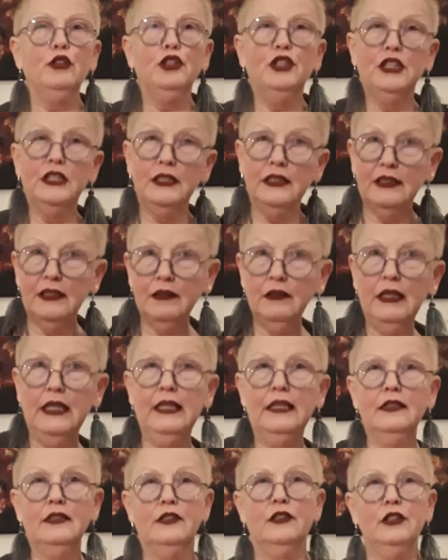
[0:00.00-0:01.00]
She still
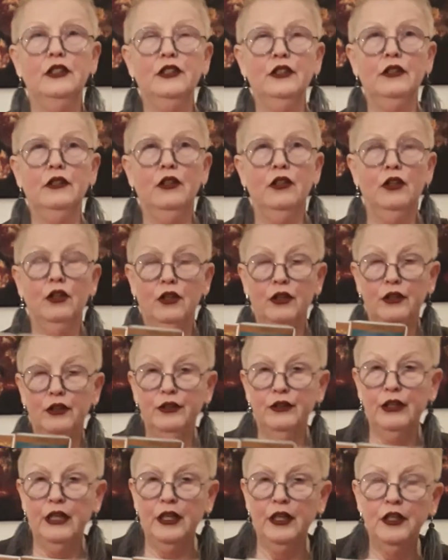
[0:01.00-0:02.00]
has
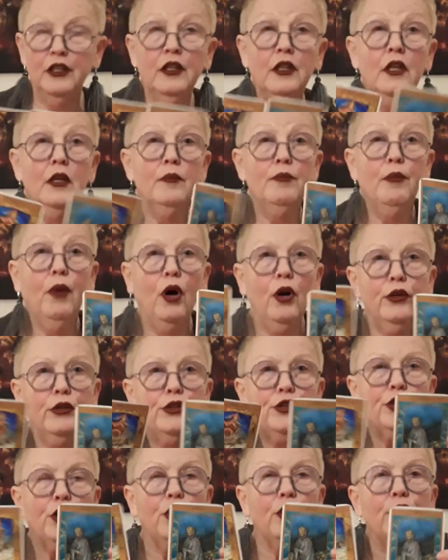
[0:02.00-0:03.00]
her
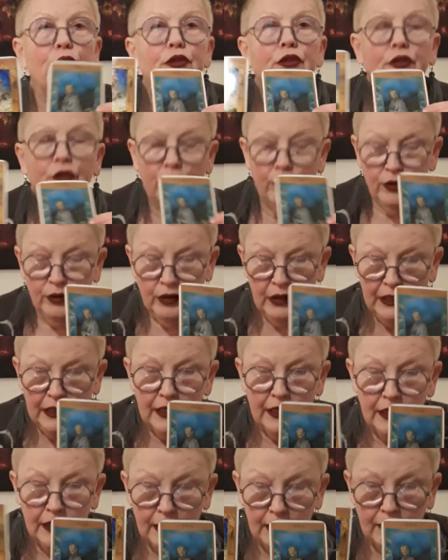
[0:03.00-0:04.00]
mojo, so
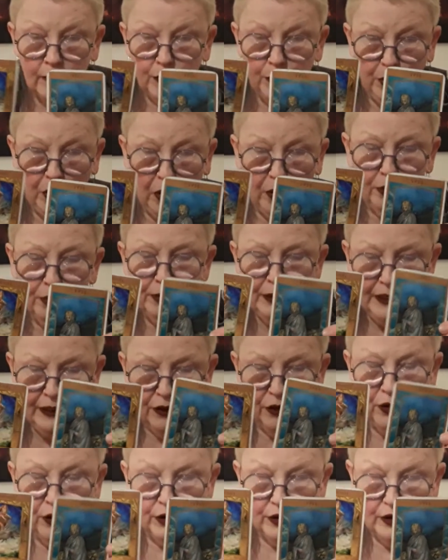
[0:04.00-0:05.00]
it's probably
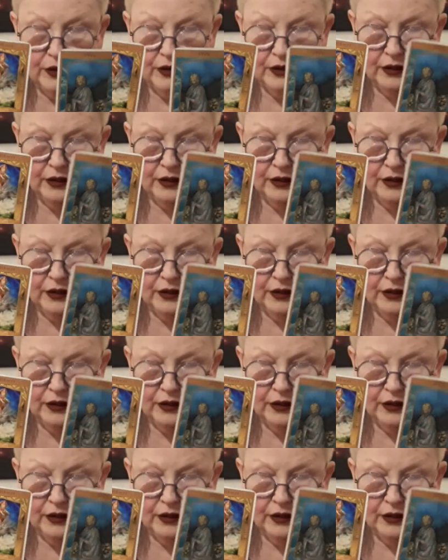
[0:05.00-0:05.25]
not